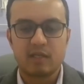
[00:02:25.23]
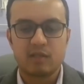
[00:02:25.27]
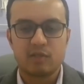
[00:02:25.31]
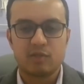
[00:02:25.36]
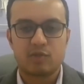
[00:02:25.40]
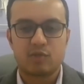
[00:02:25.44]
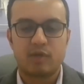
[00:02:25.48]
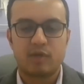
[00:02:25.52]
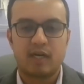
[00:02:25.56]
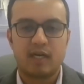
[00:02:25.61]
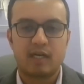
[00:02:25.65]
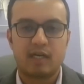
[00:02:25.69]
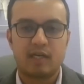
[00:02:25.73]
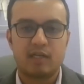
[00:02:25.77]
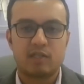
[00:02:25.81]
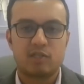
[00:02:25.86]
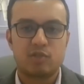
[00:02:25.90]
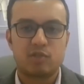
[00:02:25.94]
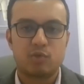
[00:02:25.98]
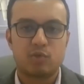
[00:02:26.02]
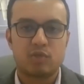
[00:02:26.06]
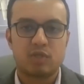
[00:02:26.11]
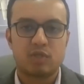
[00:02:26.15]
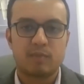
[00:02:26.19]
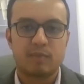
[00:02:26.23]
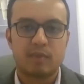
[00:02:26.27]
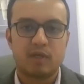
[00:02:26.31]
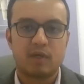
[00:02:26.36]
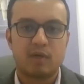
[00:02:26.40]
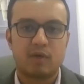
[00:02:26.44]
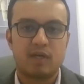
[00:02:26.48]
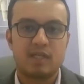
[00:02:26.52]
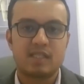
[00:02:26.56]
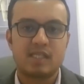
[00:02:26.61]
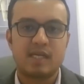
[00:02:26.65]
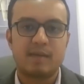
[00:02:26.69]
So dentists do something
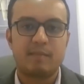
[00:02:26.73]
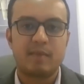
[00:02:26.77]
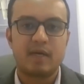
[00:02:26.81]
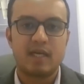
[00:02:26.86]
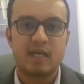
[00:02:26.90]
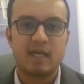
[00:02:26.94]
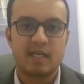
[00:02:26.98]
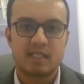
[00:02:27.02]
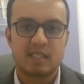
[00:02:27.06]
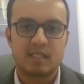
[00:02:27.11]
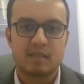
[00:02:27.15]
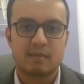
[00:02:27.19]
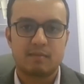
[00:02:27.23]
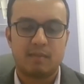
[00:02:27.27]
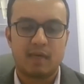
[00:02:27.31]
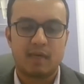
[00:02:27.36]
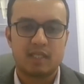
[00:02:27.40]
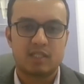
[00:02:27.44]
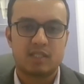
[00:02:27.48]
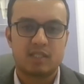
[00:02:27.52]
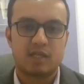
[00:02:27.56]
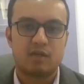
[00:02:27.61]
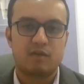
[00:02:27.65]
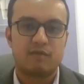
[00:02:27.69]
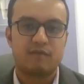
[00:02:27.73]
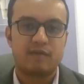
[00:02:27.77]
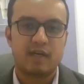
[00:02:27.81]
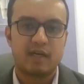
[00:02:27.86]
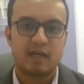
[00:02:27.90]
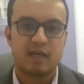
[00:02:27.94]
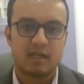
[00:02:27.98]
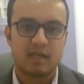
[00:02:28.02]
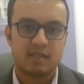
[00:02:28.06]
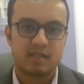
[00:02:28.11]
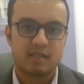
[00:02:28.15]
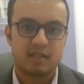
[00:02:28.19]
called as MDS, Master of
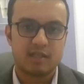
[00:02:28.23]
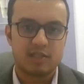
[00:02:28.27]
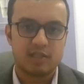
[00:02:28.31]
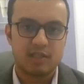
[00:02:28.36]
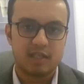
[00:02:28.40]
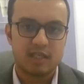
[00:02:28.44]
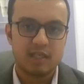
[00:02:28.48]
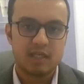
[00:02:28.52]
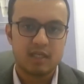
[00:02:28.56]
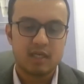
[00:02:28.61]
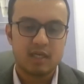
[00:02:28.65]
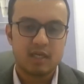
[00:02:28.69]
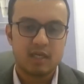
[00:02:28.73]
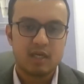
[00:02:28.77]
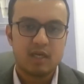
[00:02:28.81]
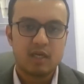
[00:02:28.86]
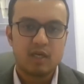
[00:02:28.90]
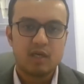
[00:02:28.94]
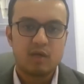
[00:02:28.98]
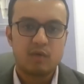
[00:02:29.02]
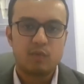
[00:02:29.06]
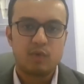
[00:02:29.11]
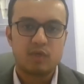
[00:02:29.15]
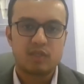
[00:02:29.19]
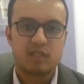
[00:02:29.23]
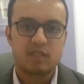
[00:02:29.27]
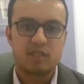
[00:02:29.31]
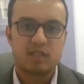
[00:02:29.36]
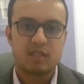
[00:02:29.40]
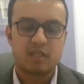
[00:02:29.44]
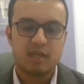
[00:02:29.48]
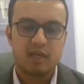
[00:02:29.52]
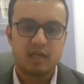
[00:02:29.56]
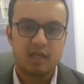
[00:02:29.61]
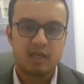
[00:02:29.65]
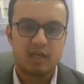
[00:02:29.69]
Dental Surgery, which is a
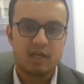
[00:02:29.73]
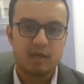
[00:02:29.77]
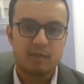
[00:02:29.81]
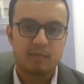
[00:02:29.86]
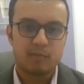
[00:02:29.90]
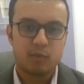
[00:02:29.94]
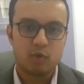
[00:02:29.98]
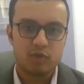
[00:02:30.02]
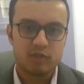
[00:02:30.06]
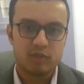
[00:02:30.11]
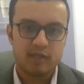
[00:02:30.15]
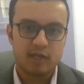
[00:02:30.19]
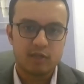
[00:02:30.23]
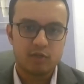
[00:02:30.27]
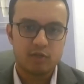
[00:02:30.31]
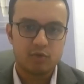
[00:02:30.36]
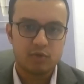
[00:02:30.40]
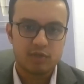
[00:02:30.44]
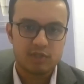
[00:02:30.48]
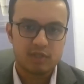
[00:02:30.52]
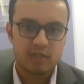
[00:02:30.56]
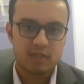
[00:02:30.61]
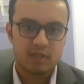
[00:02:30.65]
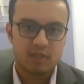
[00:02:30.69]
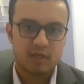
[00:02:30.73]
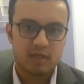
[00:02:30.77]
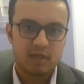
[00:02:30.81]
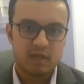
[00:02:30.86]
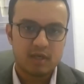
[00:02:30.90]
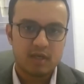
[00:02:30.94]
3-year post-graduation.